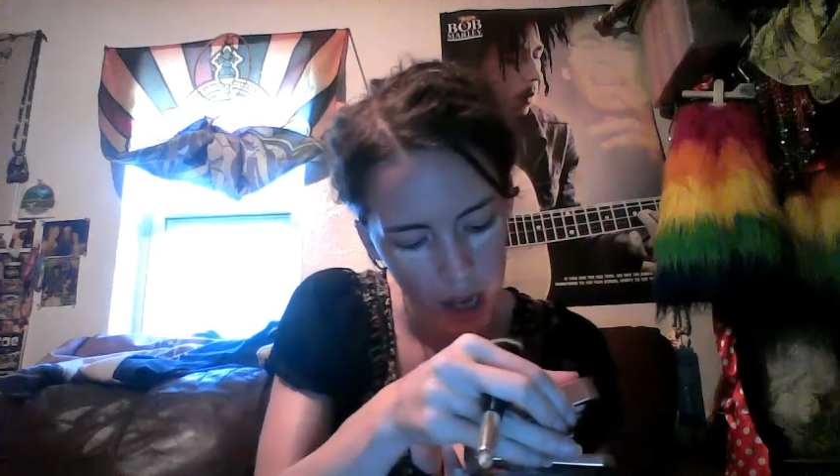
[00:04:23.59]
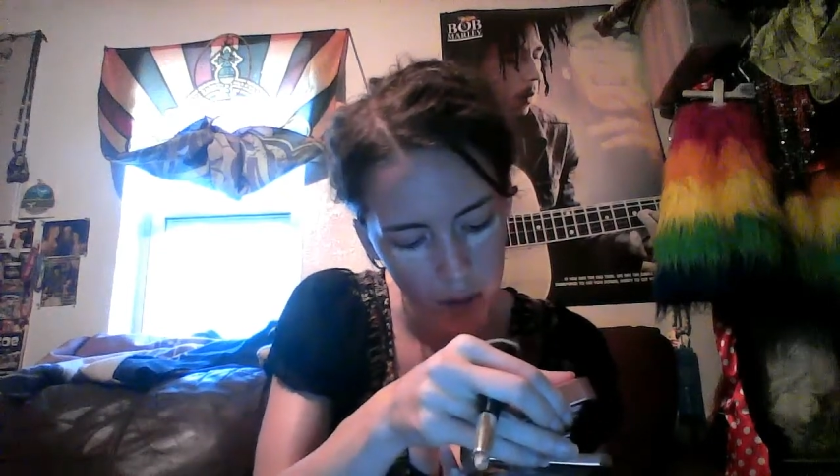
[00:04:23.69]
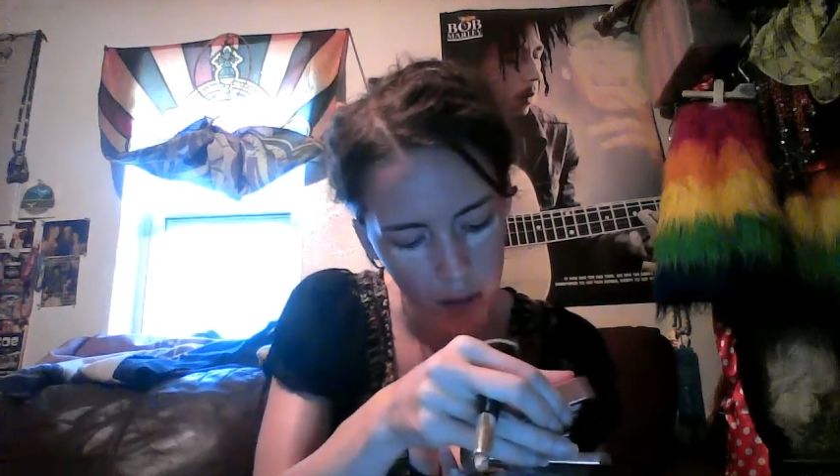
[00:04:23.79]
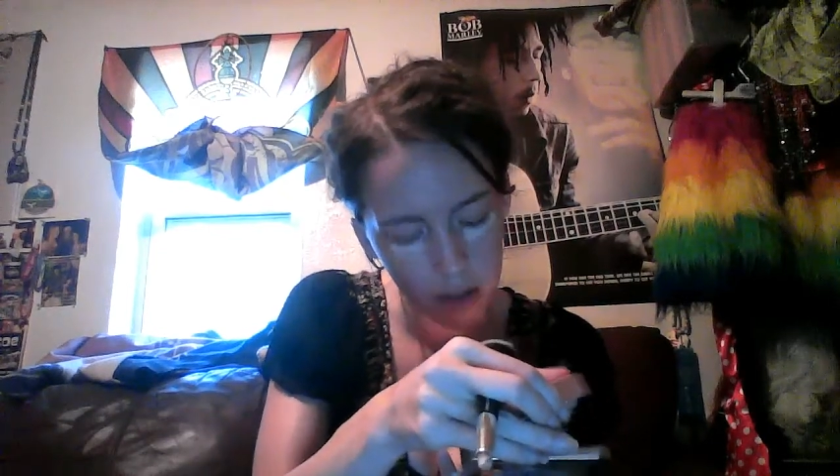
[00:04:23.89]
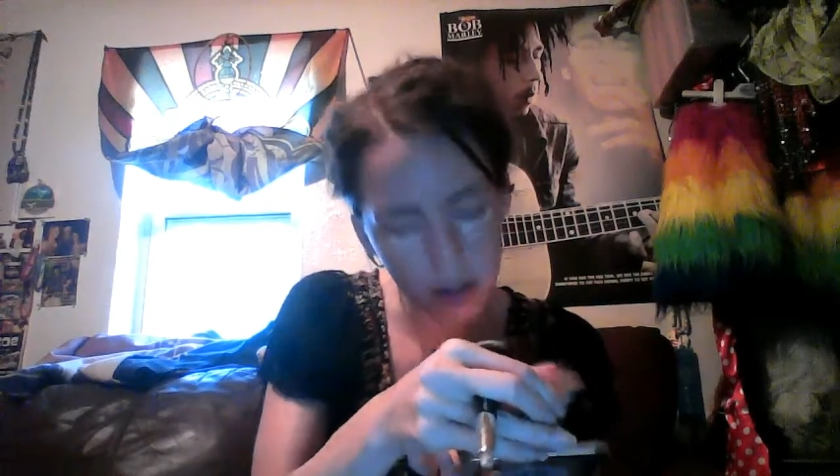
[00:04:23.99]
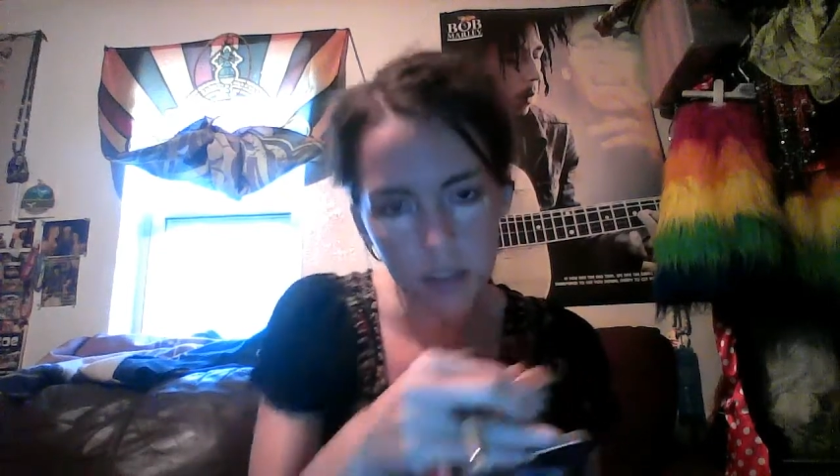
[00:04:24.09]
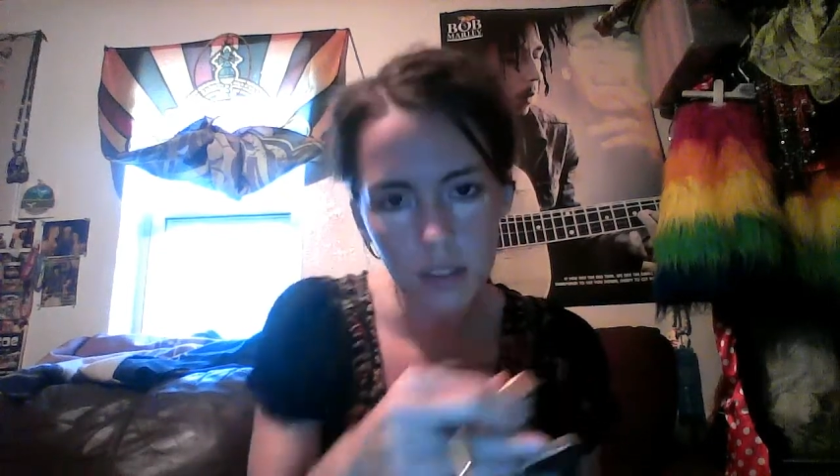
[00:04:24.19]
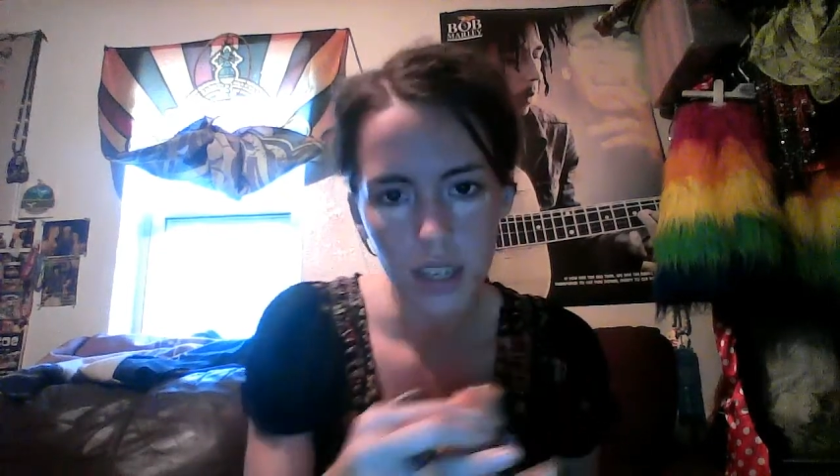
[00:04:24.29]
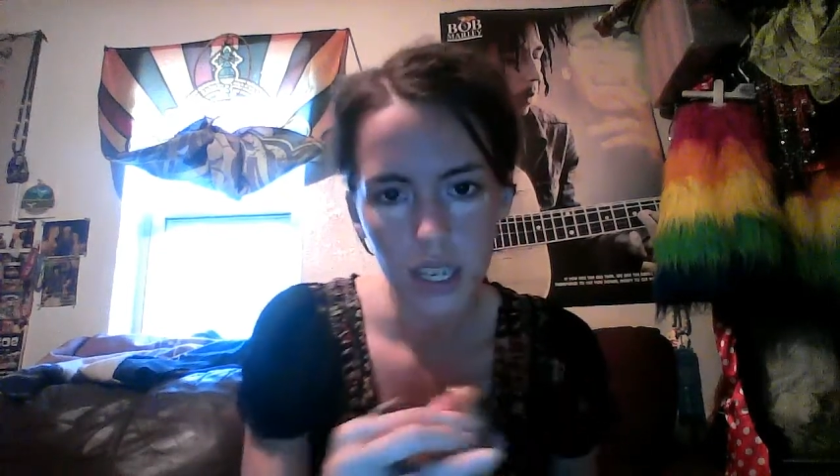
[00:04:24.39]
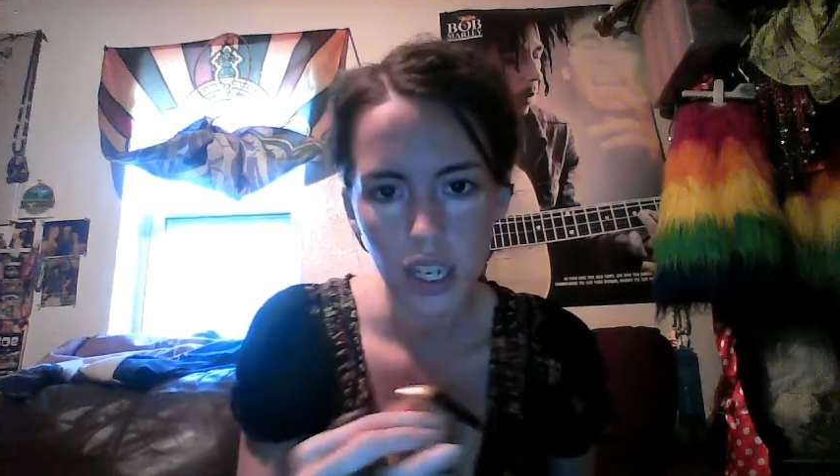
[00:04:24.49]
Which this
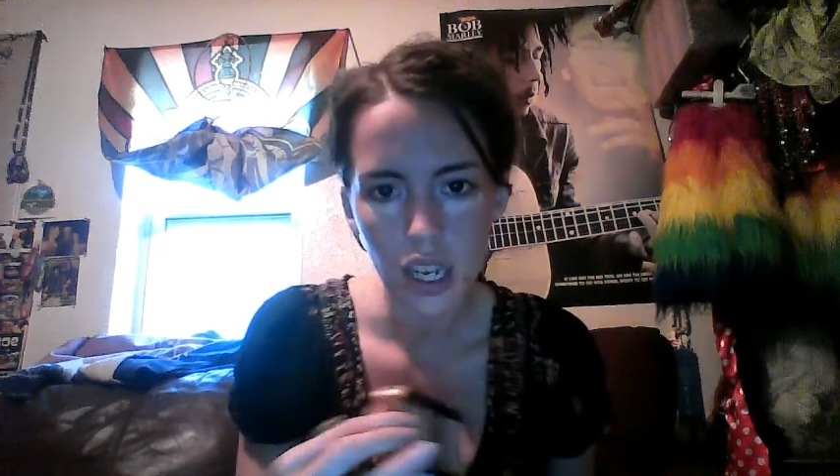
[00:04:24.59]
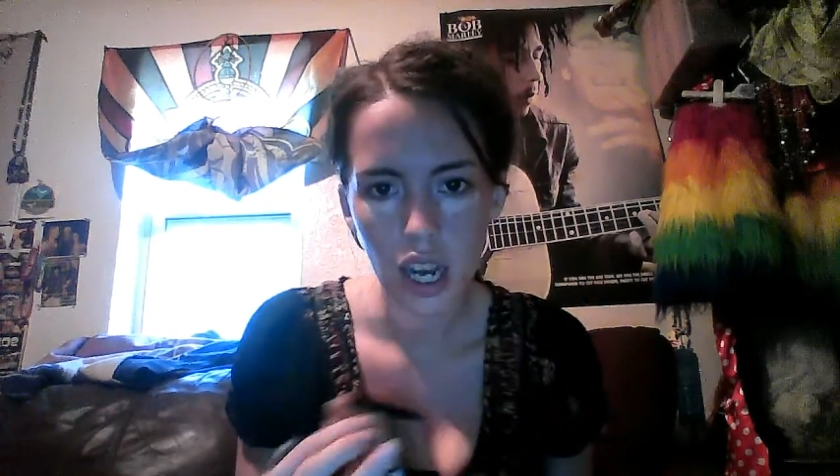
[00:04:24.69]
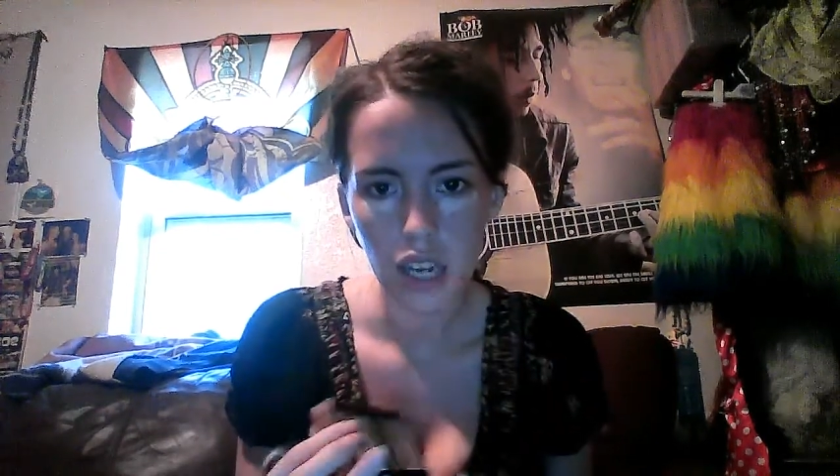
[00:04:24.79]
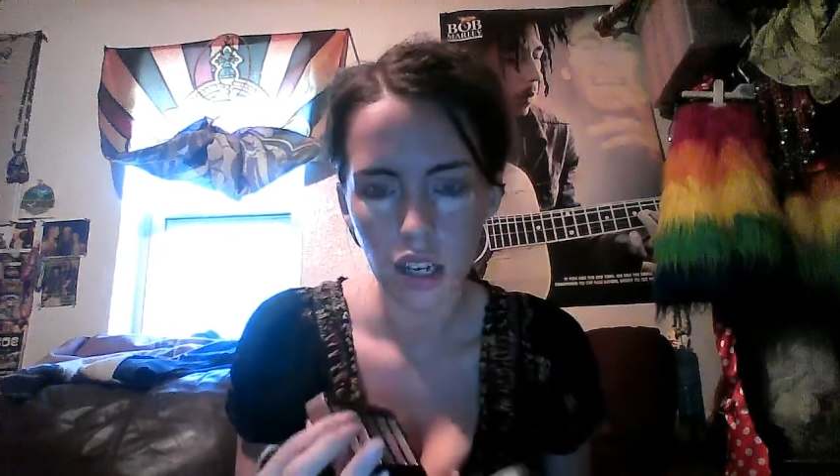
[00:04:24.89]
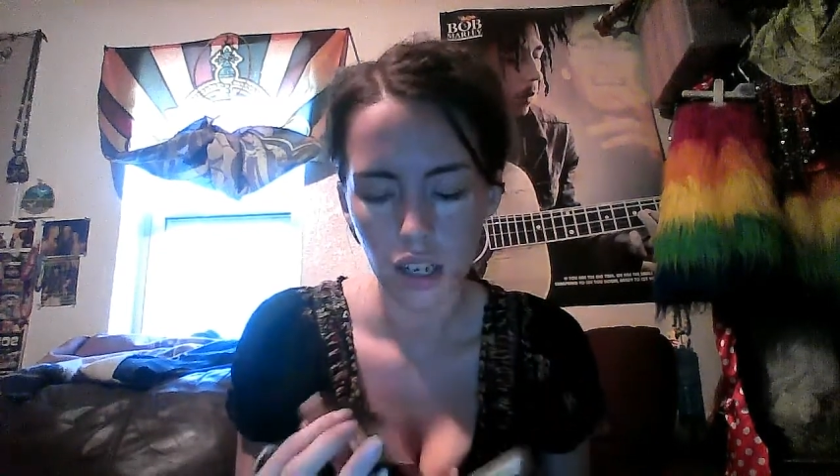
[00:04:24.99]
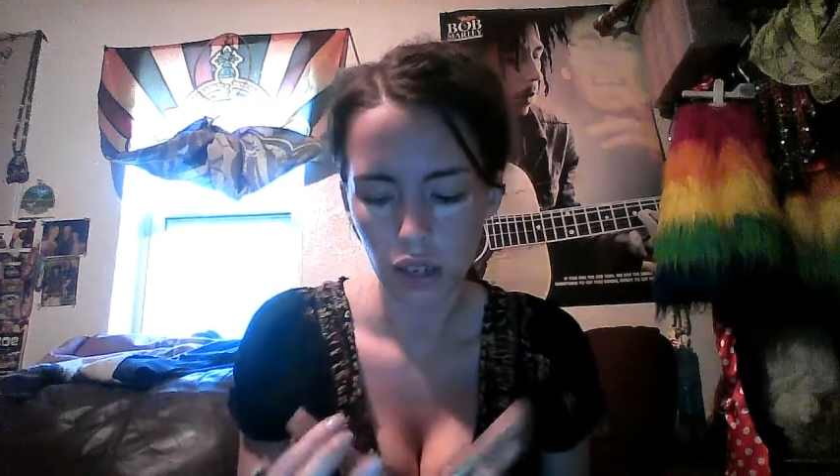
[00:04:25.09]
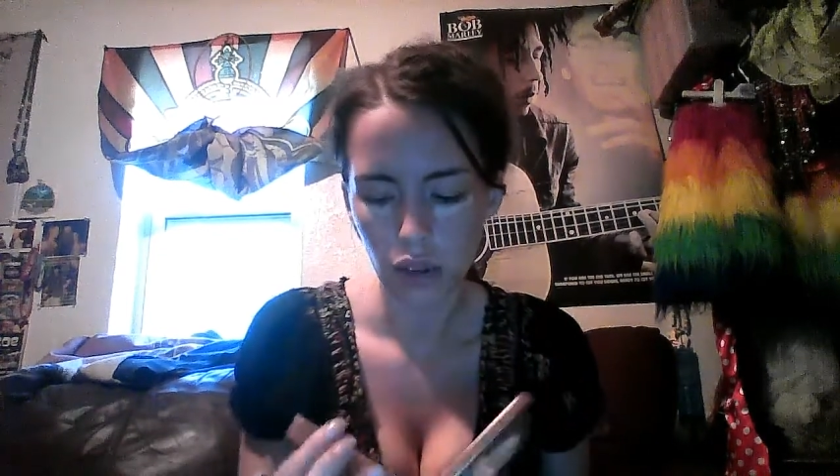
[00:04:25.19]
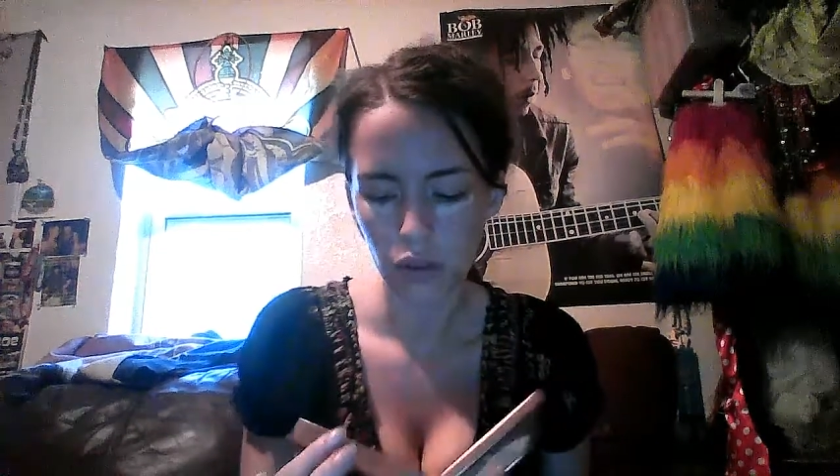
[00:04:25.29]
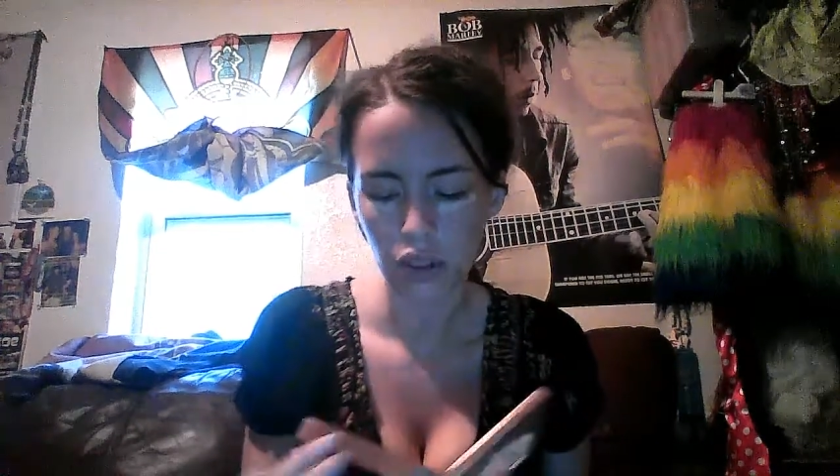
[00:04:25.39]
looks like it kind of goes